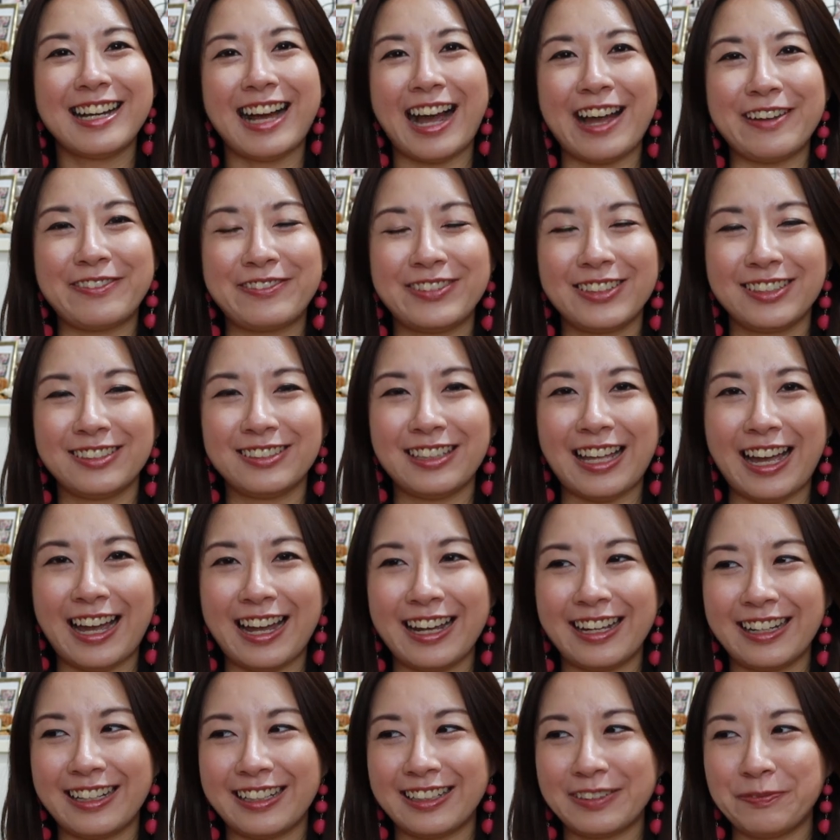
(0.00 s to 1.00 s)
I feel
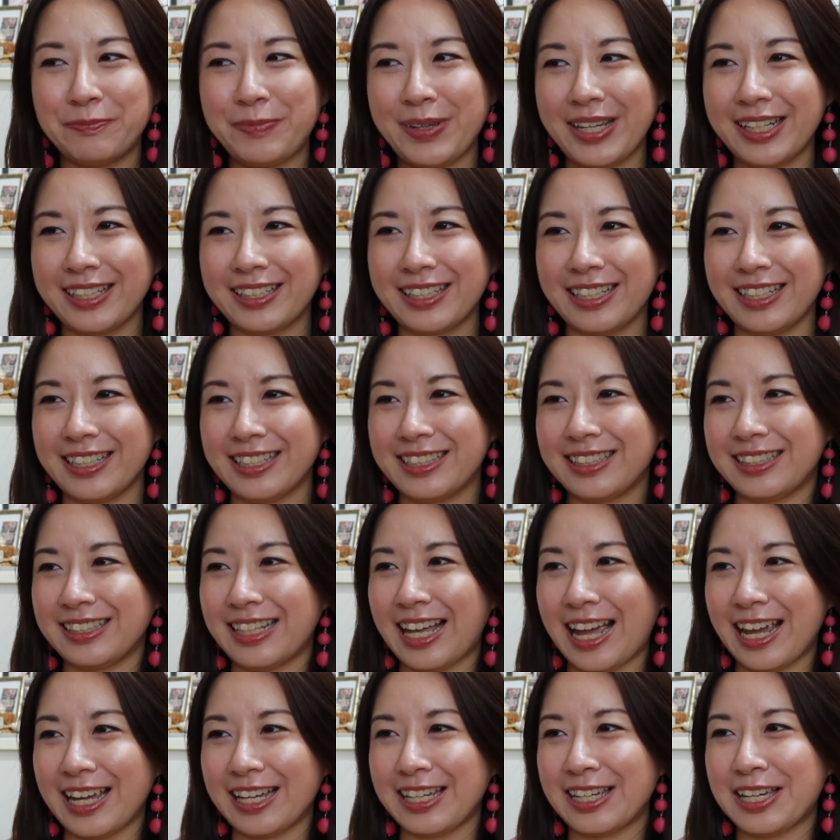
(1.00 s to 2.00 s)
like pink is
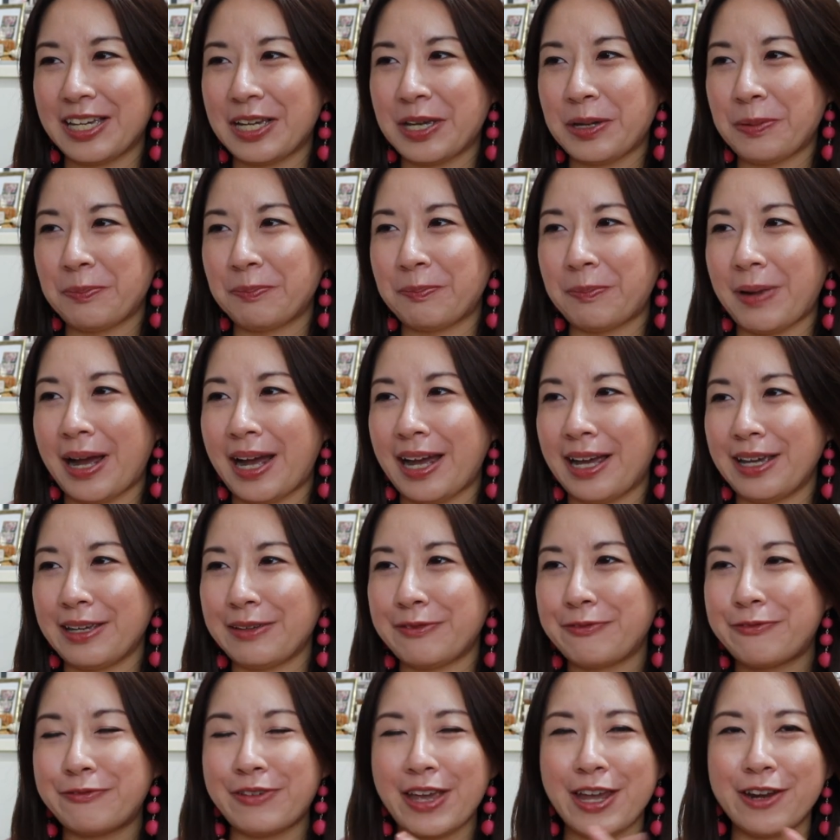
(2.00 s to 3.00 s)
like my
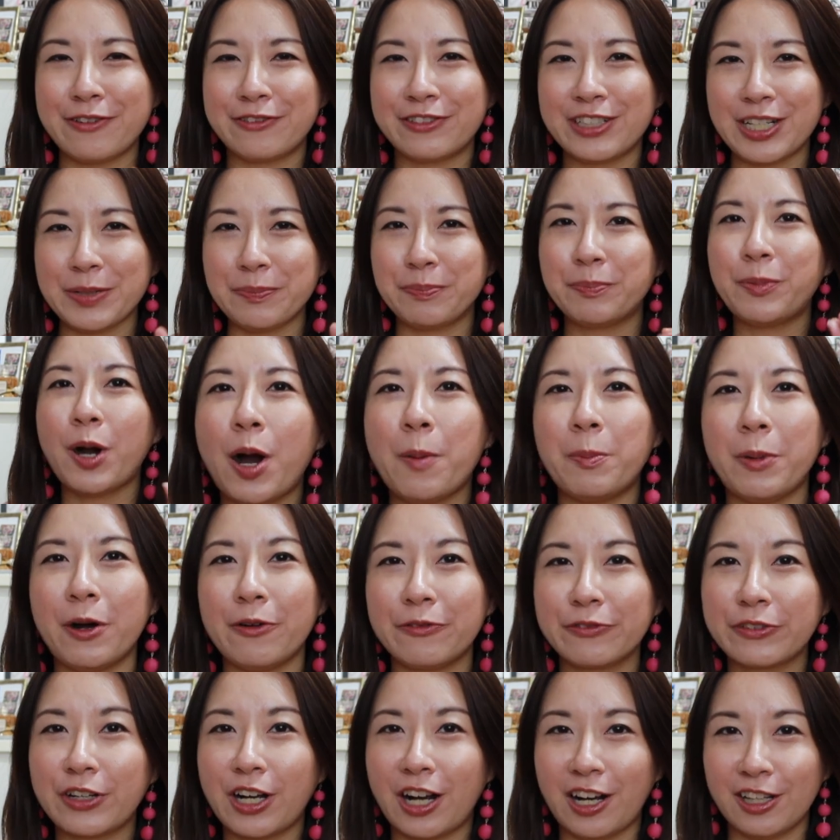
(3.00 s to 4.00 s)
favorite pop
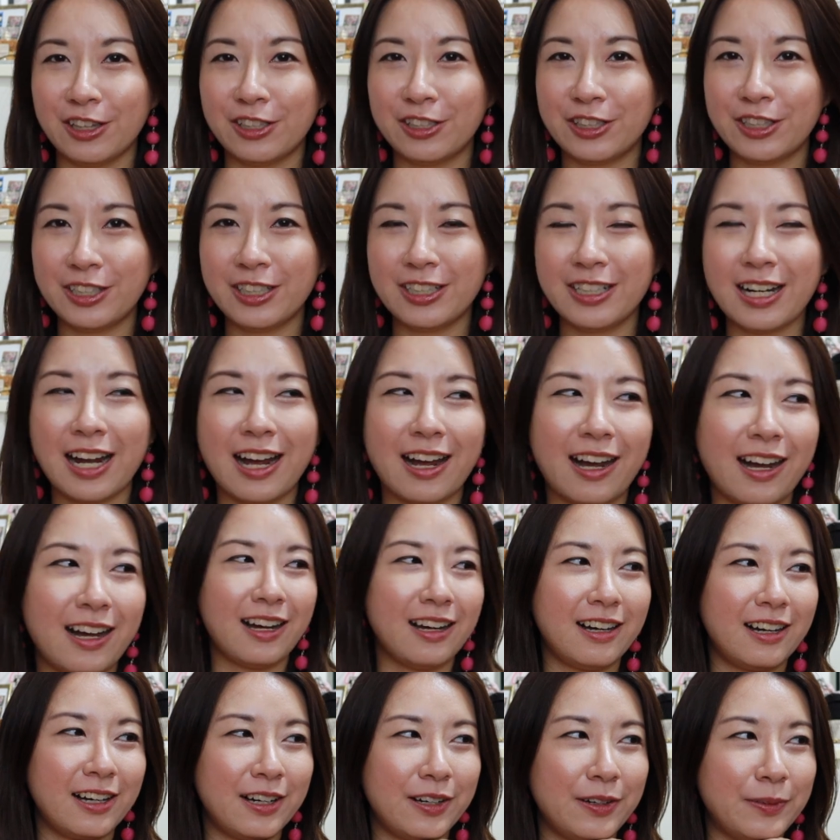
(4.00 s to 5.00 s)
of color.
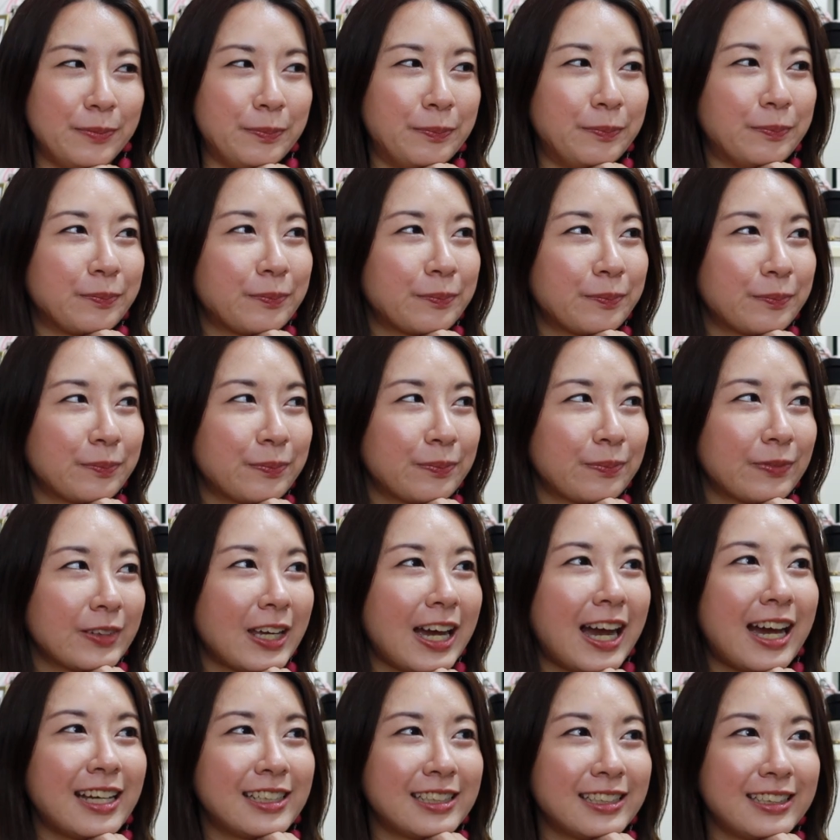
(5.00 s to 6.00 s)
Um,
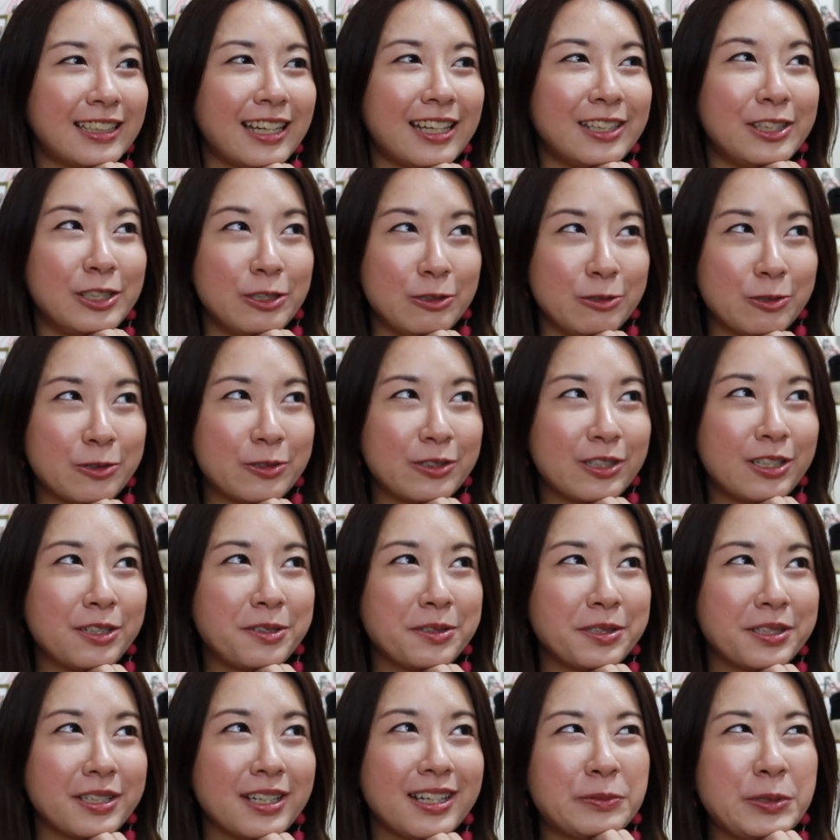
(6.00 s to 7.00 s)
other than
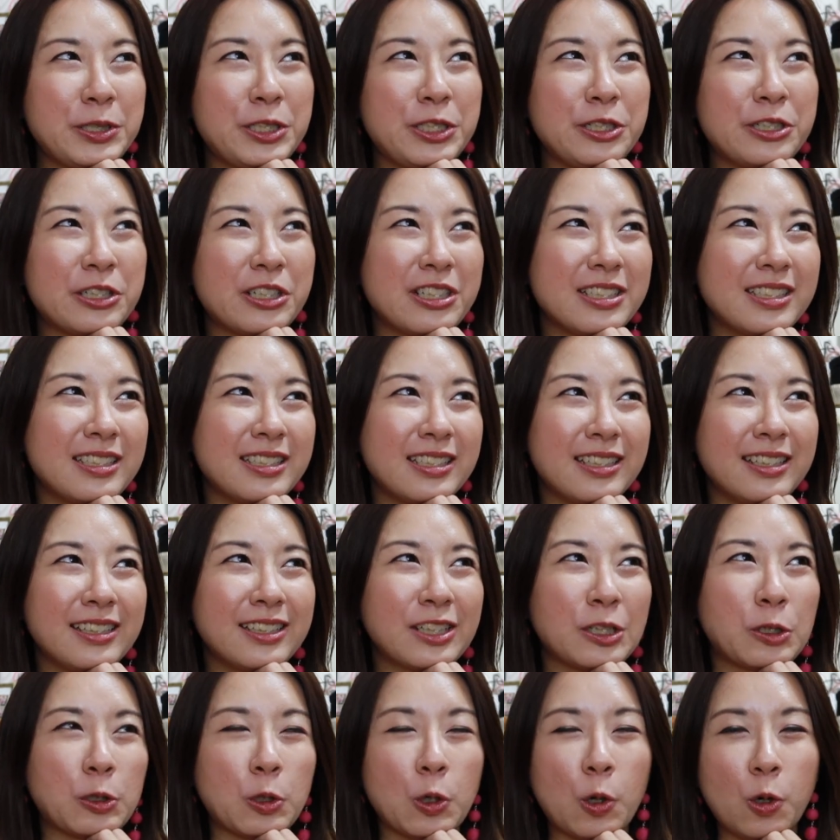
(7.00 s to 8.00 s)
neutrals. Would you
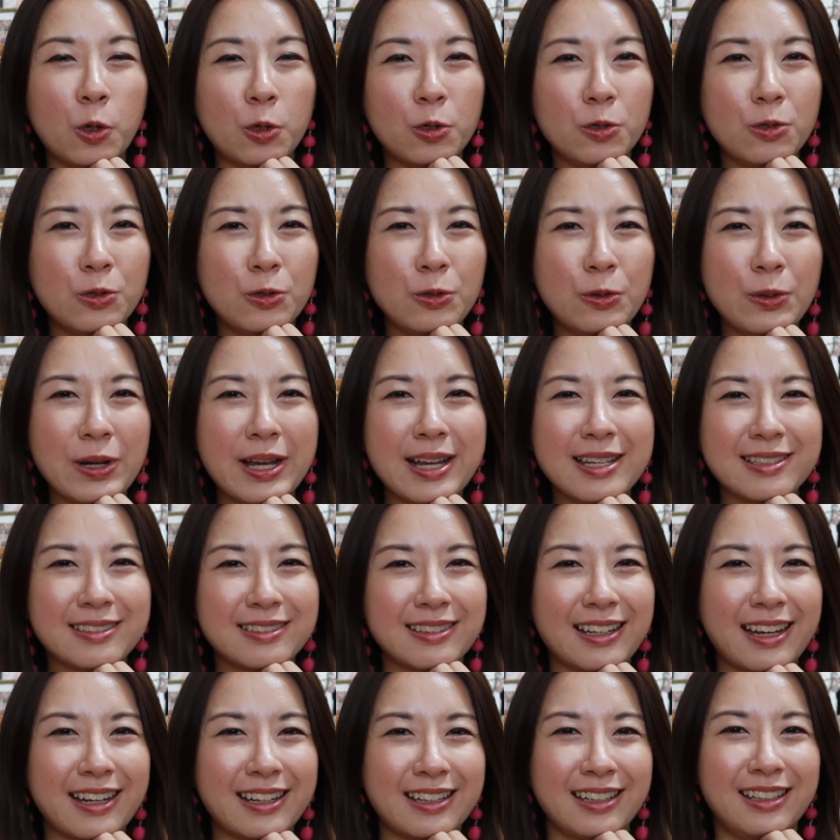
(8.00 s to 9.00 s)
consider gold as
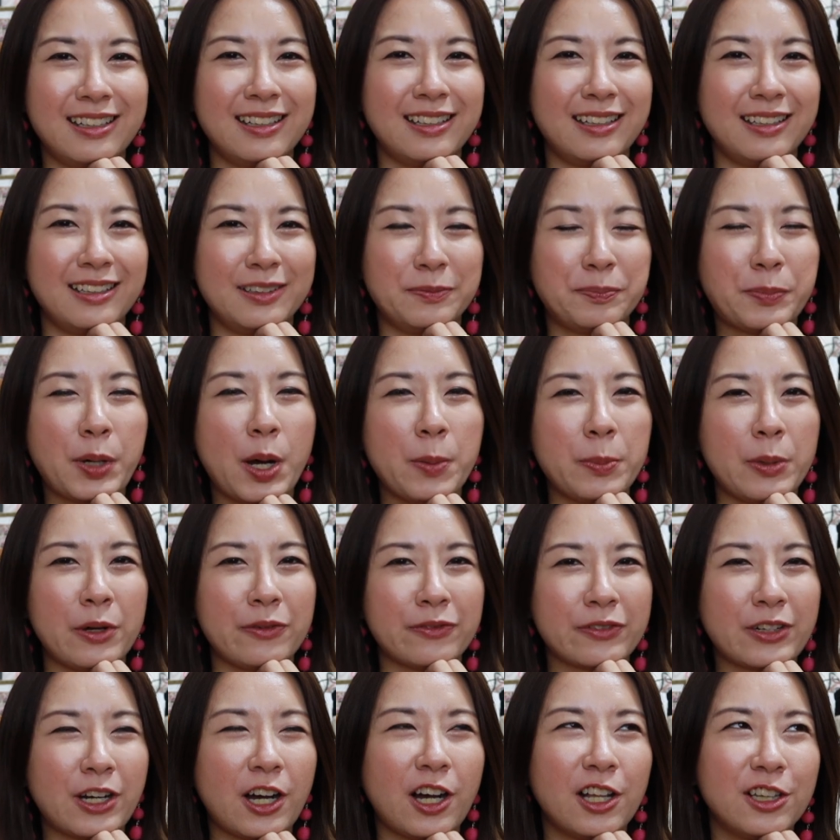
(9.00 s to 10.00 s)
like a pop
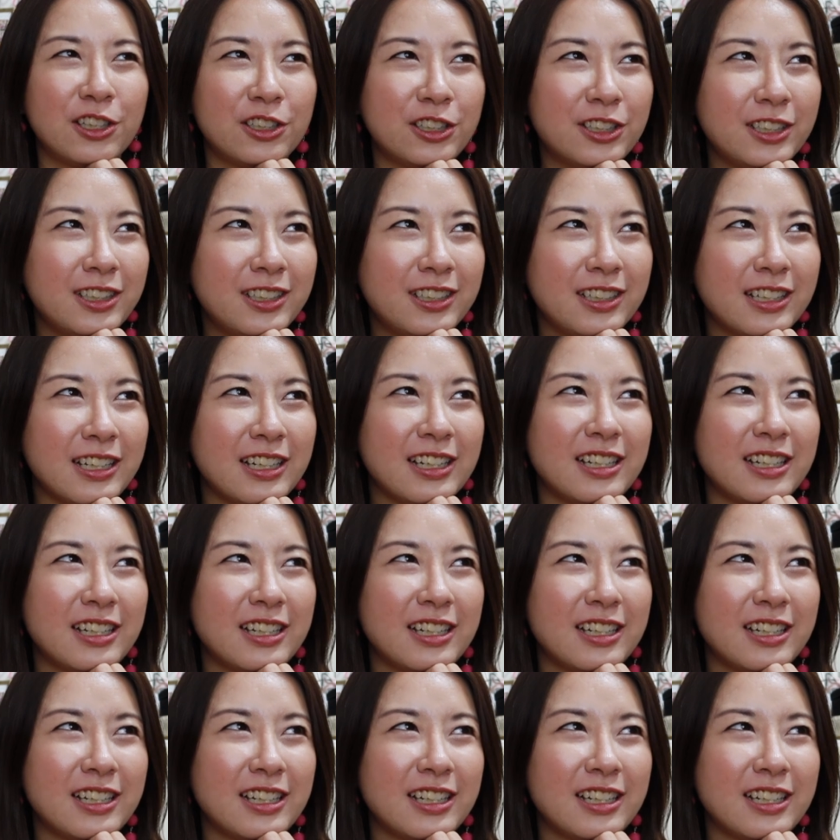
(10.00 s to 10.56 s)
of color?